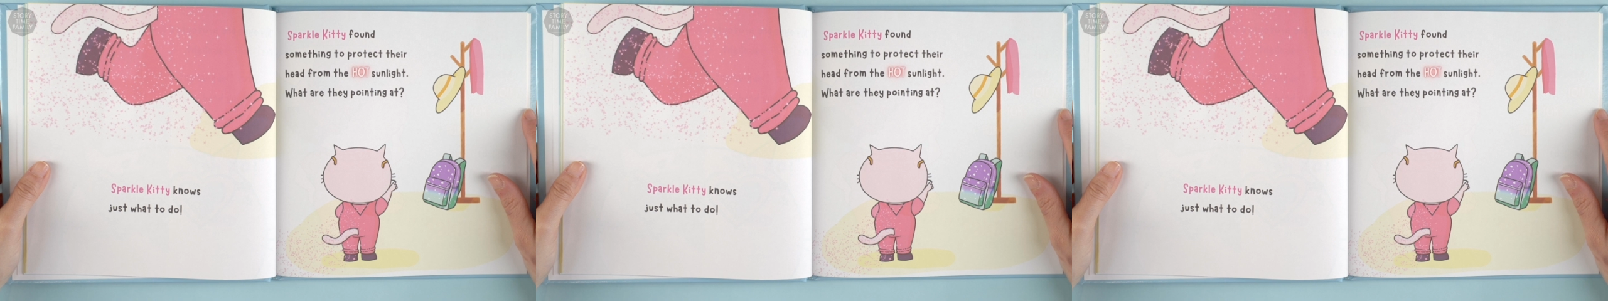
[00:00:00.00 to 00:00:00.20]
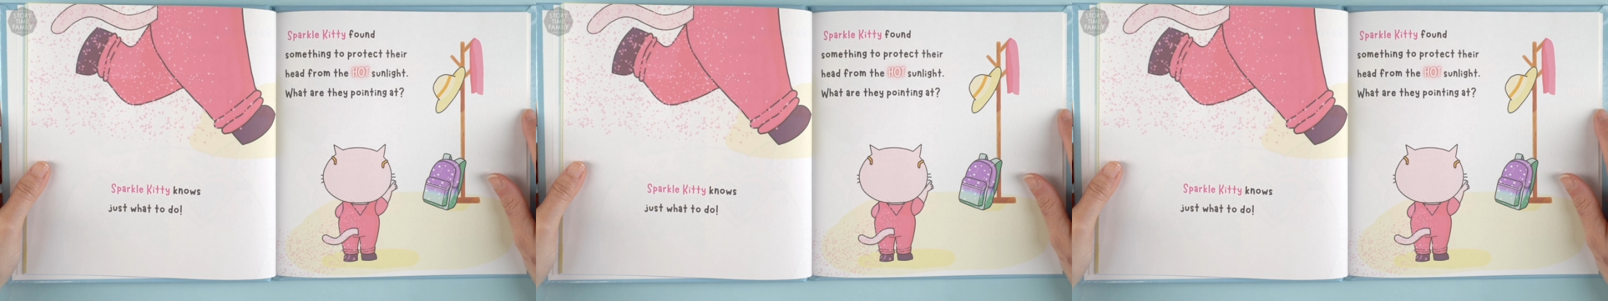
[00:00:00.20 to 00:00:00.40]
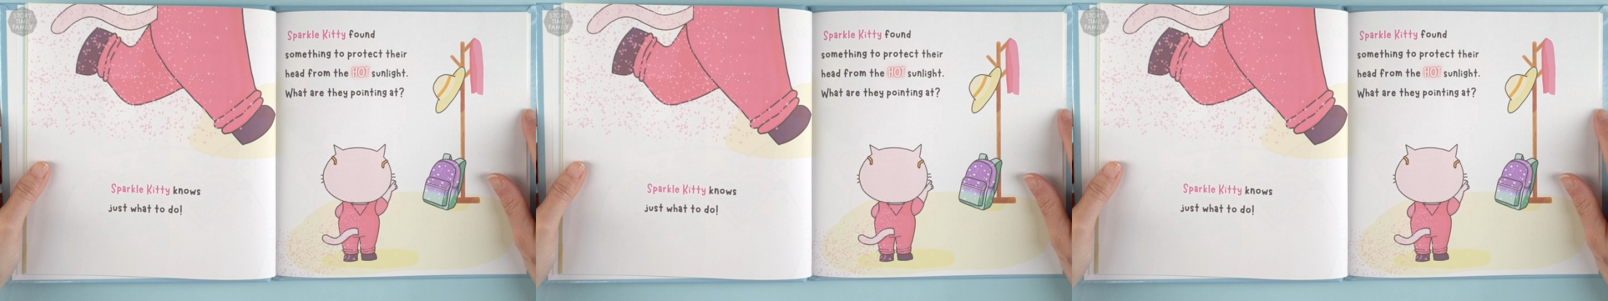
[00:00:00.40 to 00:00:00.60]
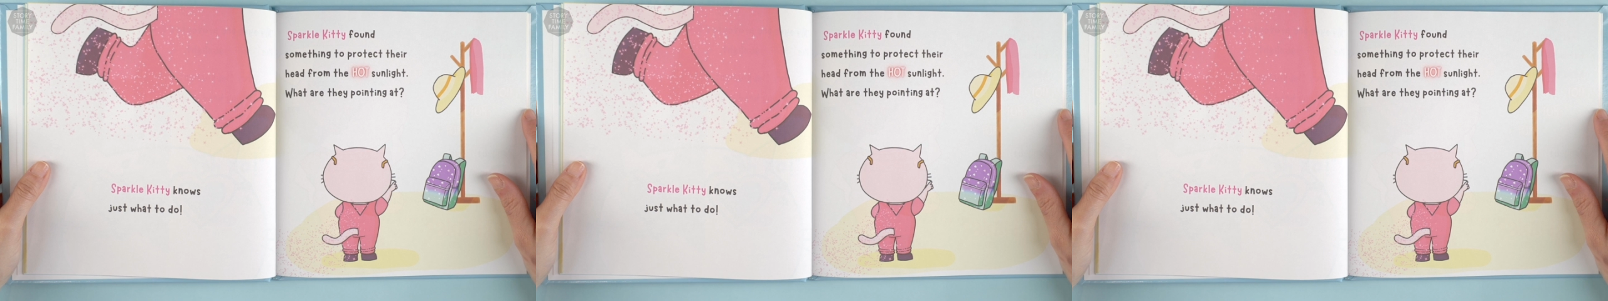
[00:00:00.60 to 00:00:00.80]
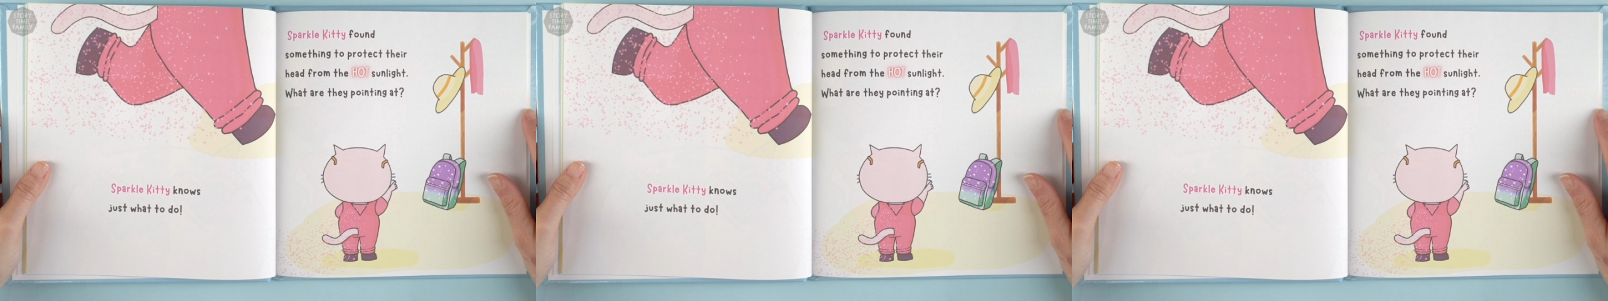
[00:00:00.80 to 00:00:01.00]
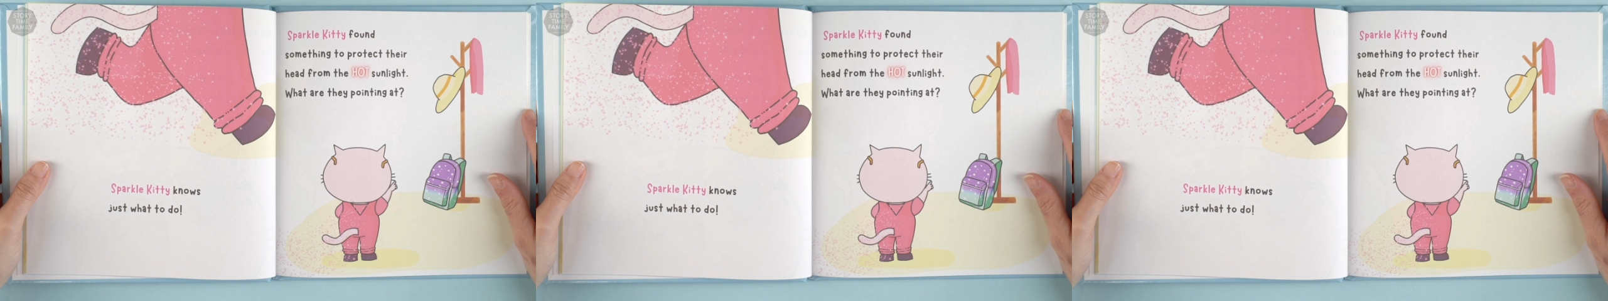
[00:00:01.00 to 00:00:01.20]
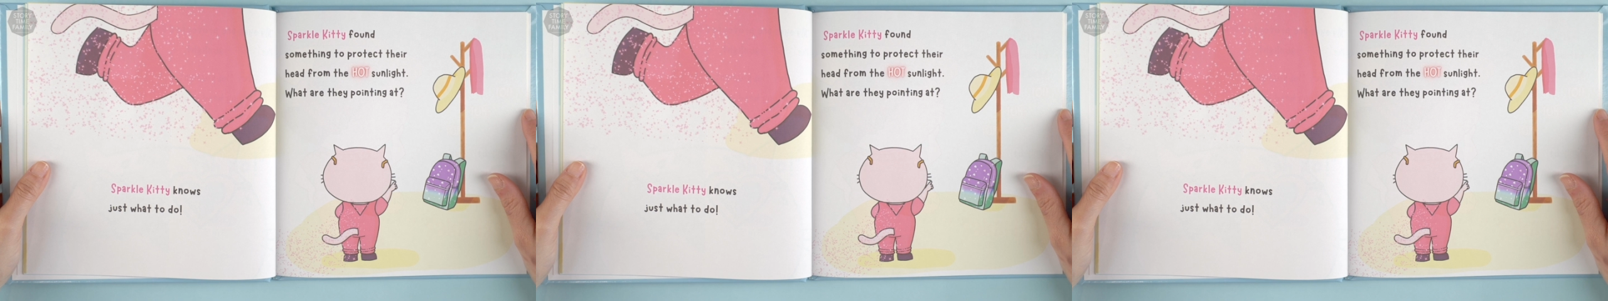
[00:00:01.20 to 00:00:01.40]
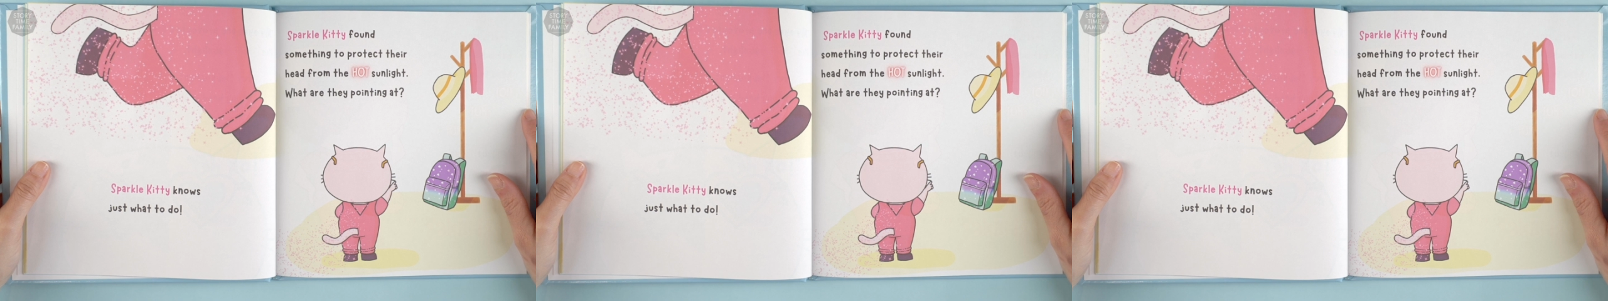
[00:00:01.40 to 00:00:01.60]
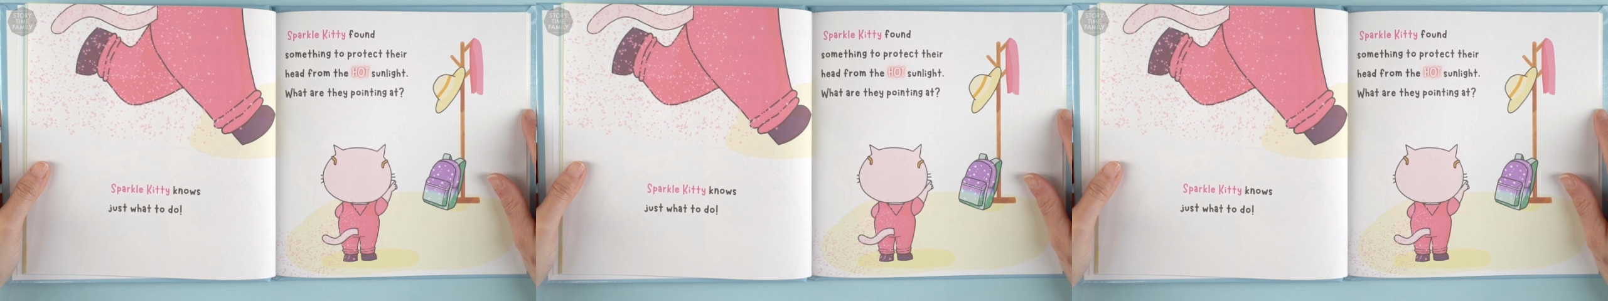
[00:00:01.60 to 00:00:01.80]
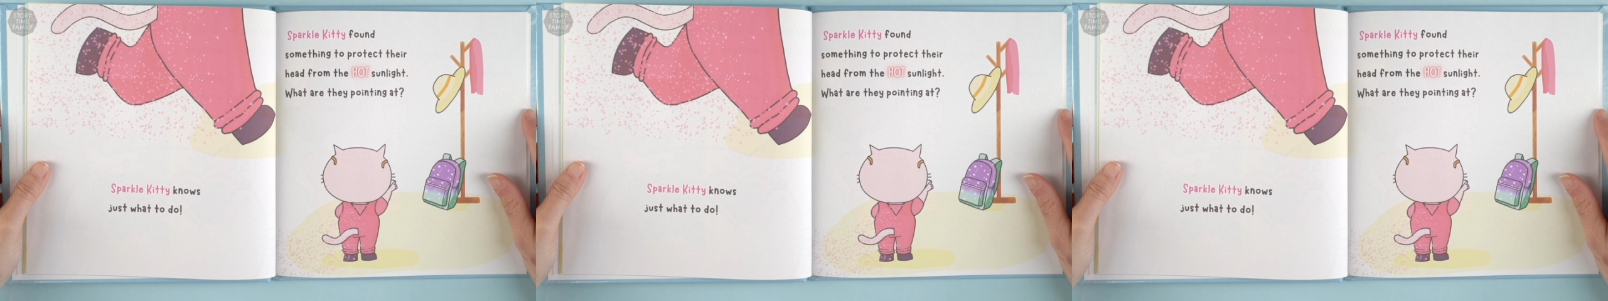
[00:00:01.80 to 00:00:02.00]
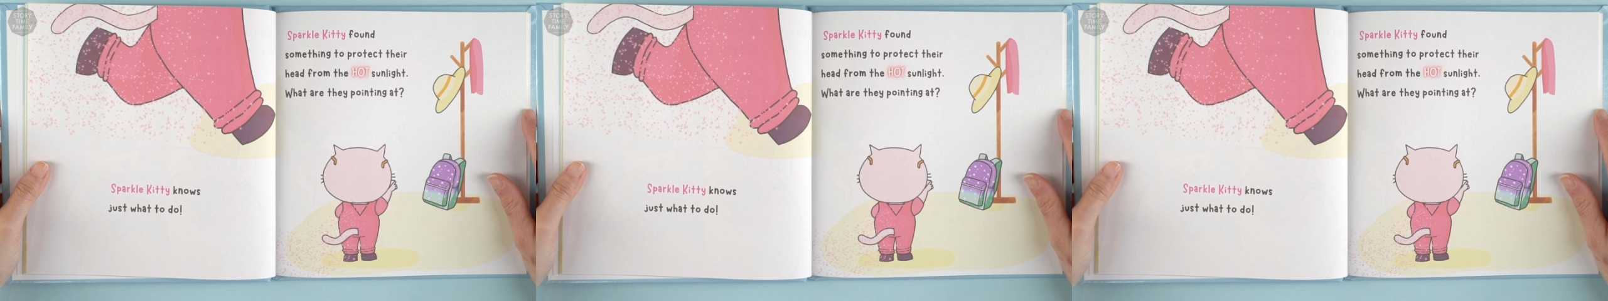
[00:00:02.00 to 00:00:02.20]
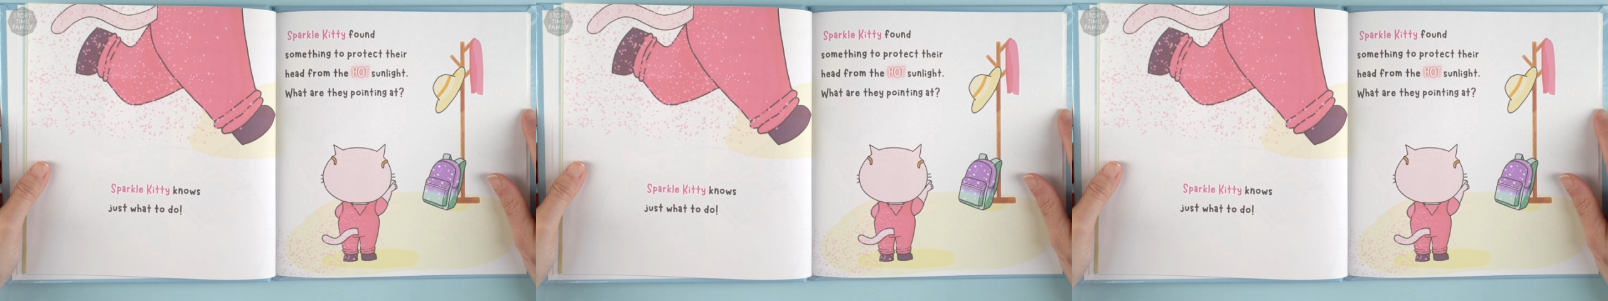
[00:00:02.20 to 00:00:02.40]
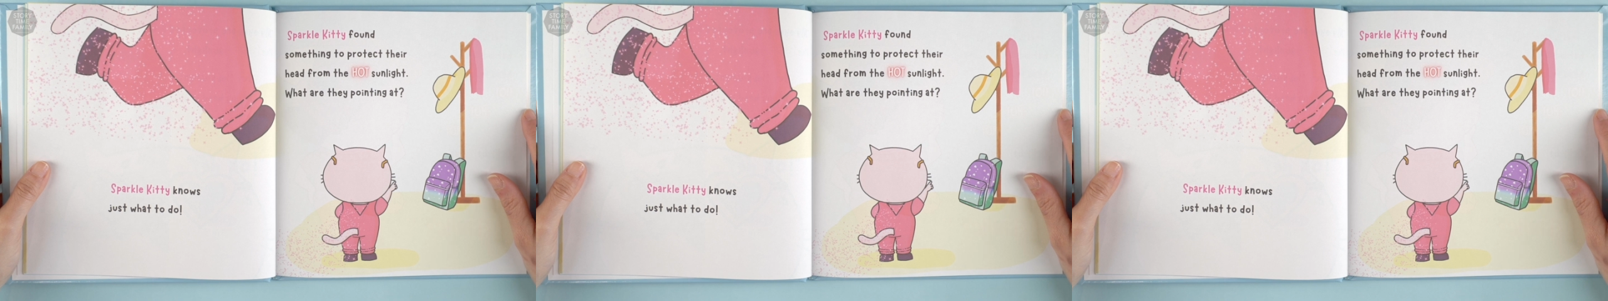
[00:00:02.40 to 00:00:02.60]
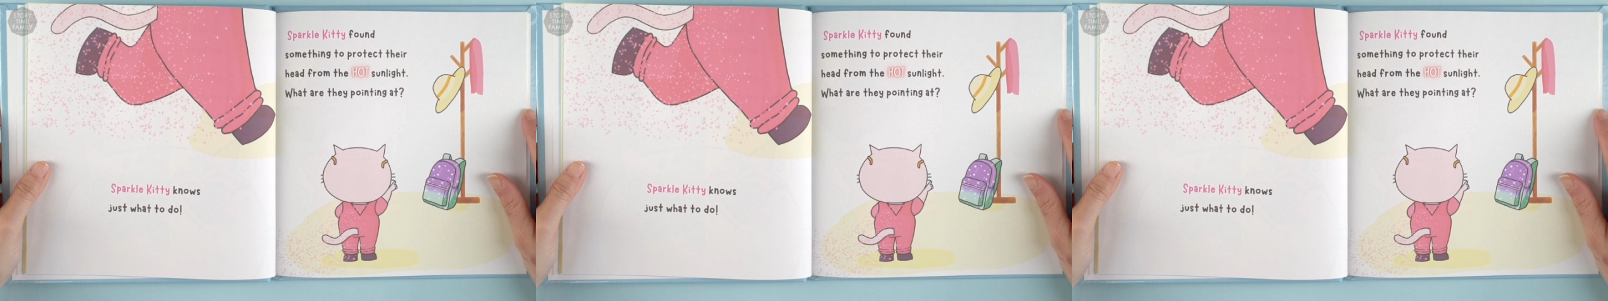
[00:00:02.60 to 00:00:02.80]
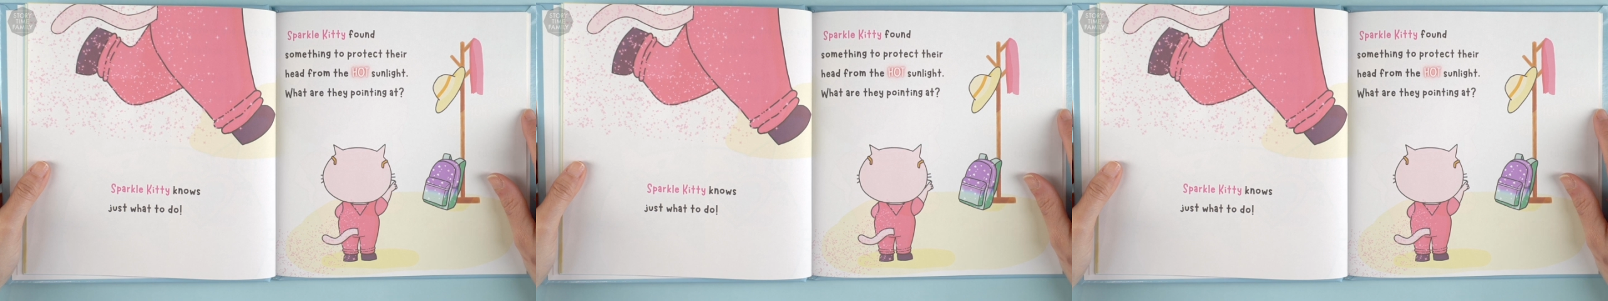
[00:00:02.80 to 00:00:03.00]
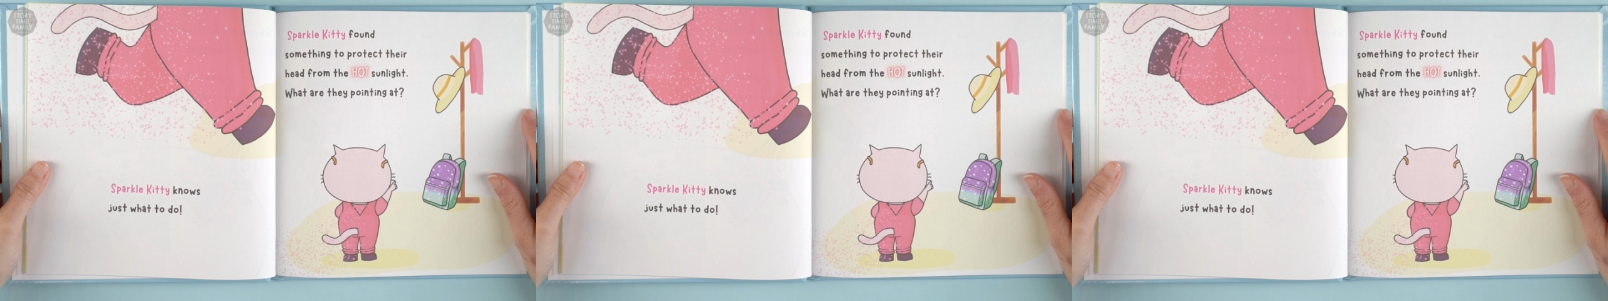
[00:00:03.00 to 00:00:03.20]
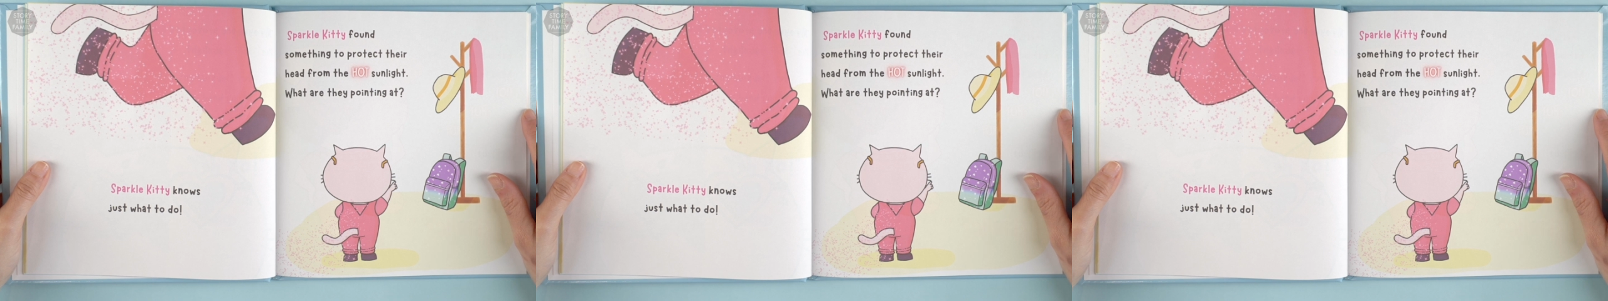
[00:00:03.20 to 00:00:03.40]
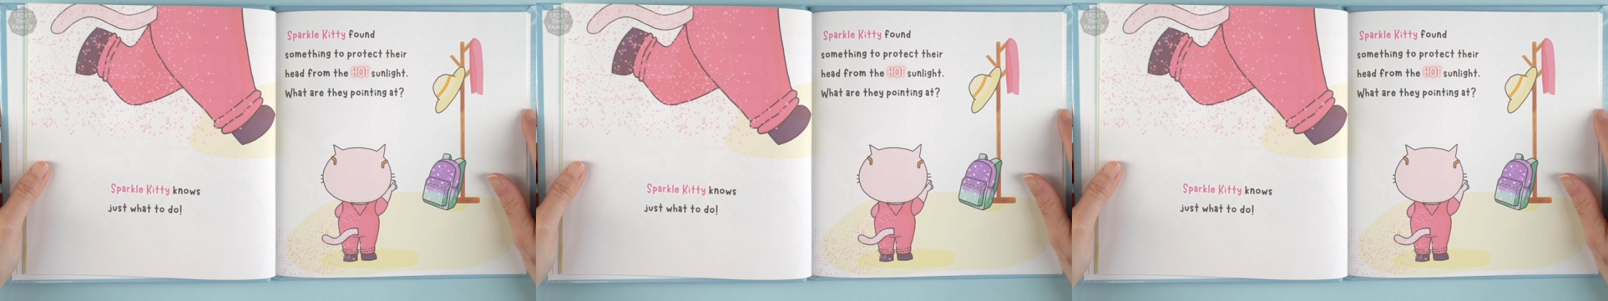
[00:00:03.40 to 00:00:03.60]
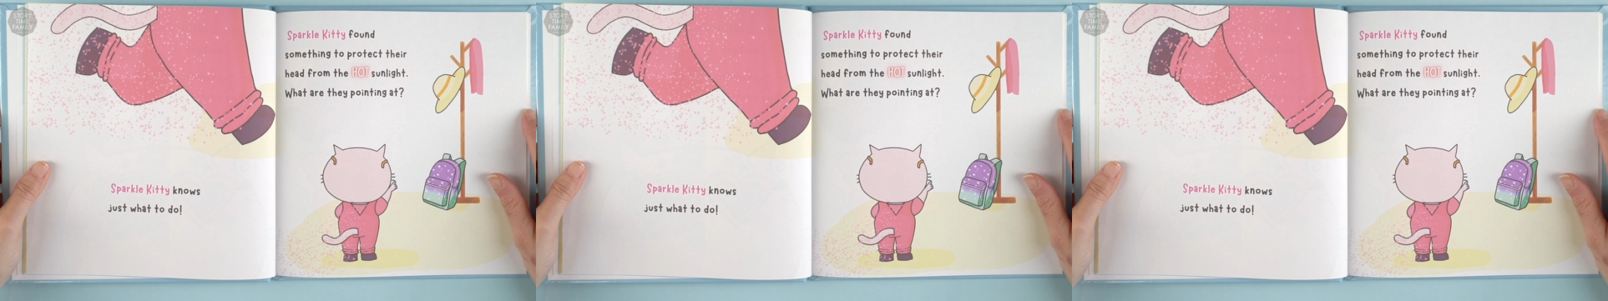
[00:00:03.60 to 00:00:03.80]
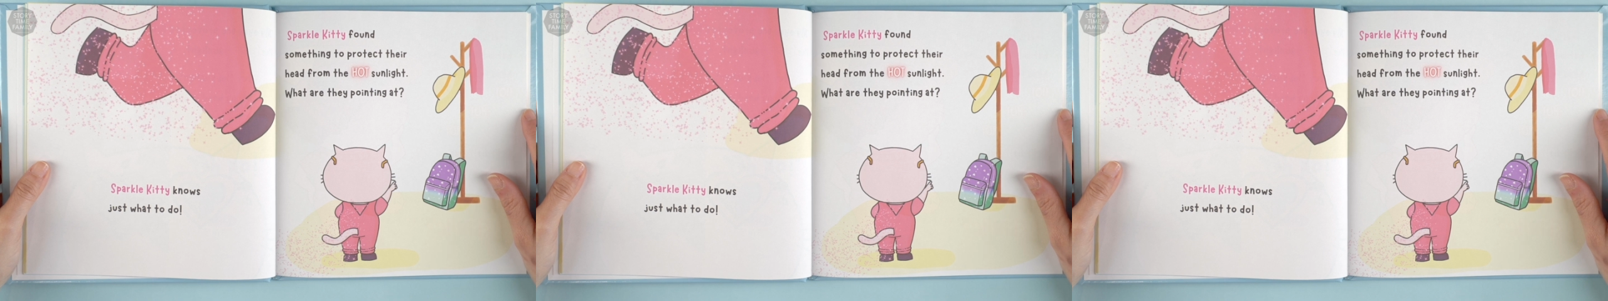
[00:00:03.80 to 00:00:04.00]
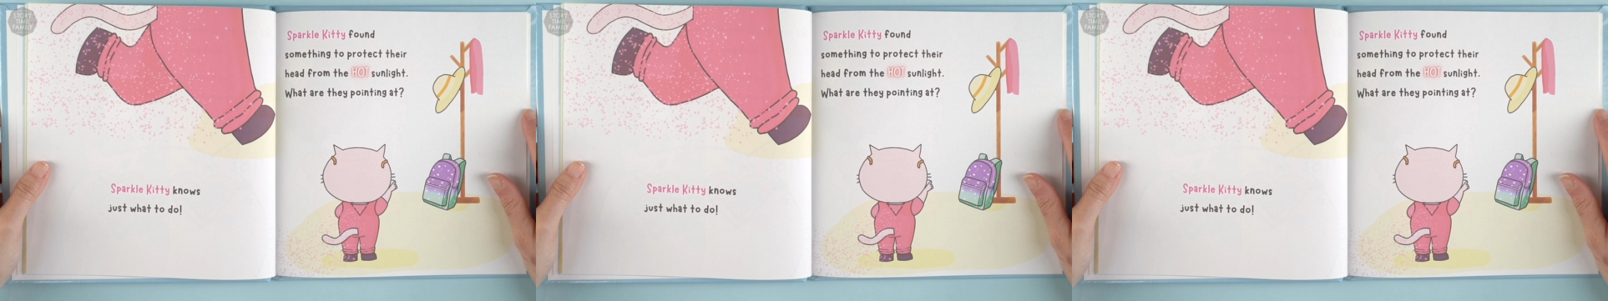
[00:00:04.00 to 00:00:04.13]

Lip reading: No face is visible, so there are no lips to read.